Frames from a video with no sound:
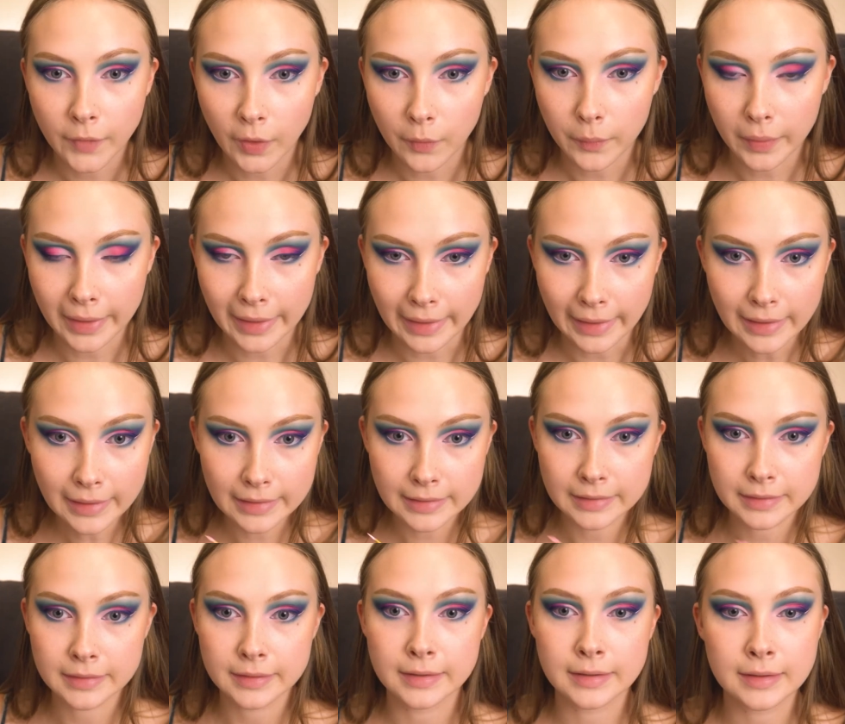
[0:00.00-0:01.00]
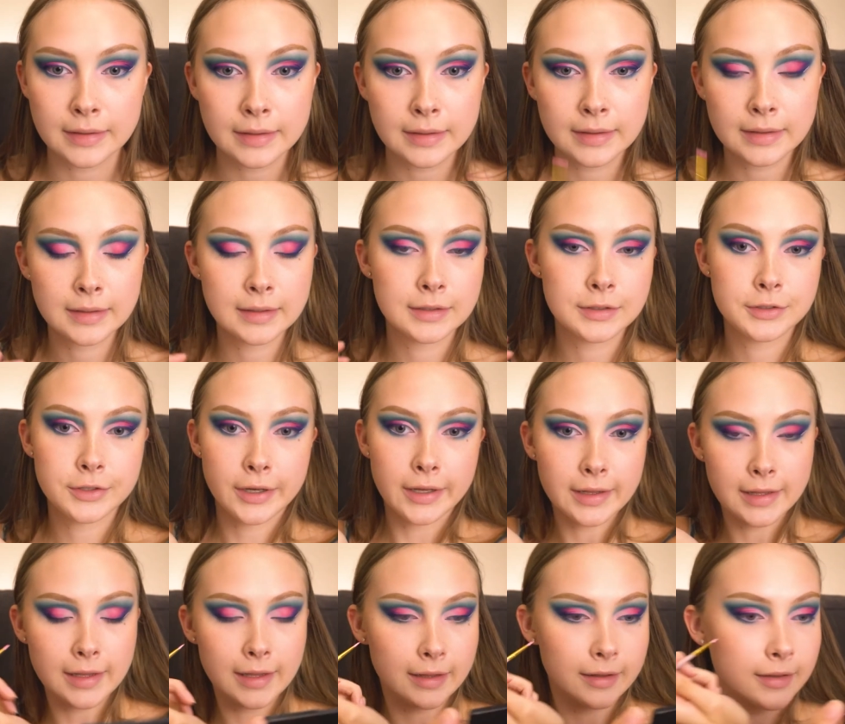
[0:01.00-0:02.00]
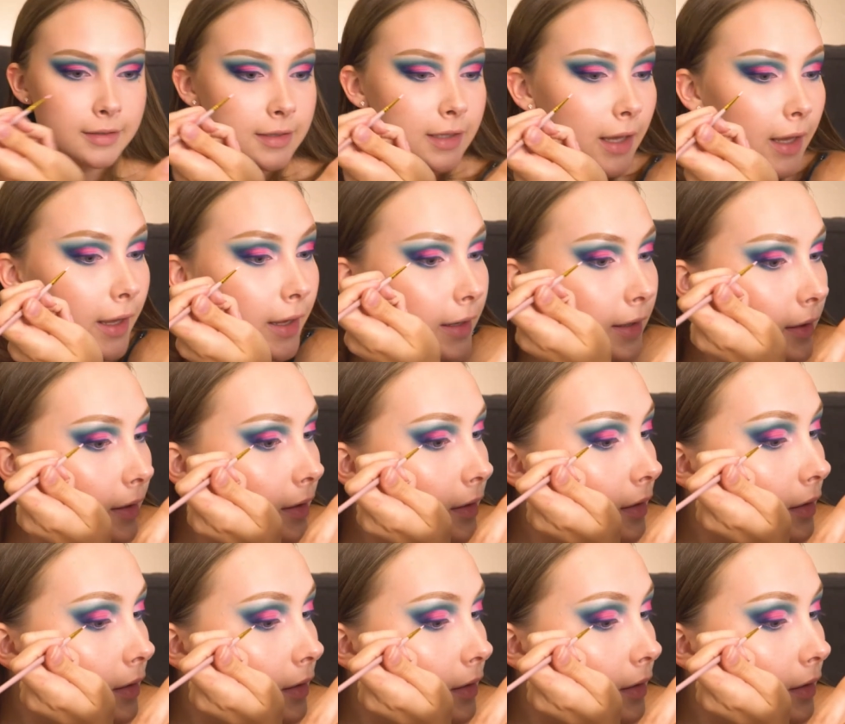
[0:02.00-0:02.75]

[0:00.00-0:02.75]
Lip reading: Okay, try the other side.